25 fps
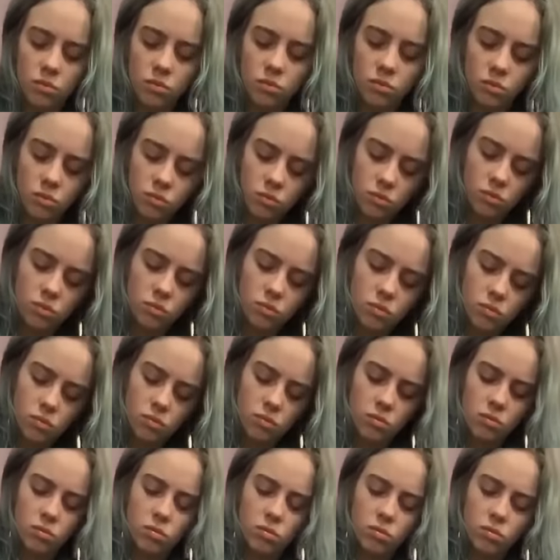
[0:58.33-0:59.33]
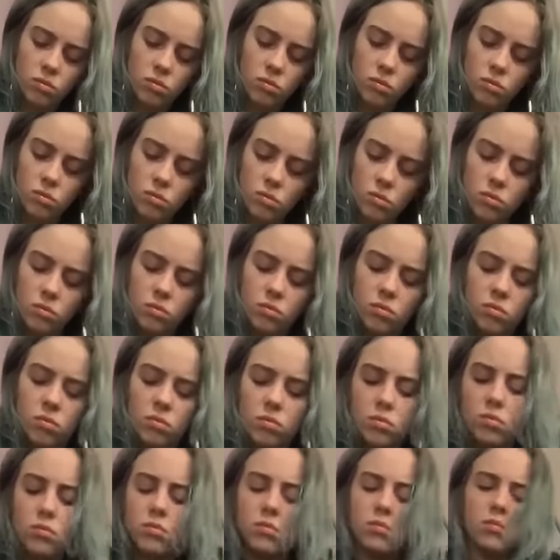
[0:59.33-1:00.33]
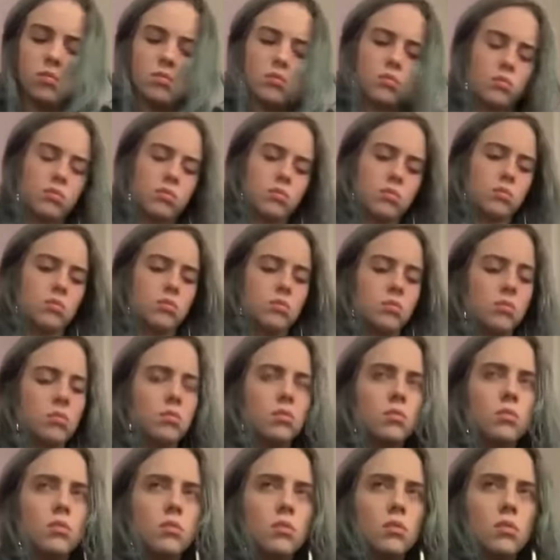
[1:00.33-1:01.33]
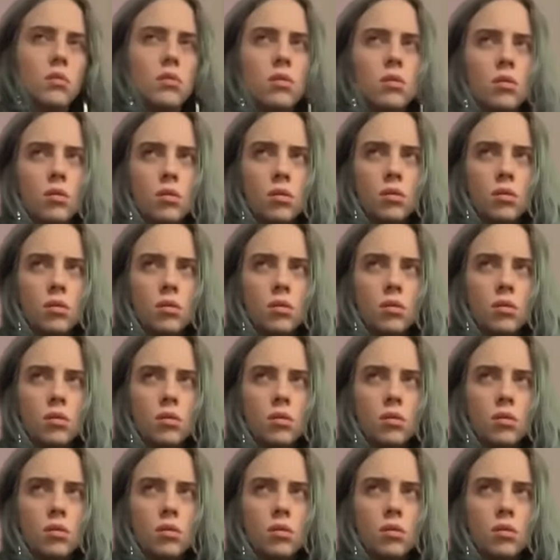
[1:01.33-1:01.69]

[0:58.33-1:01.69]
No one is speaking in this clip.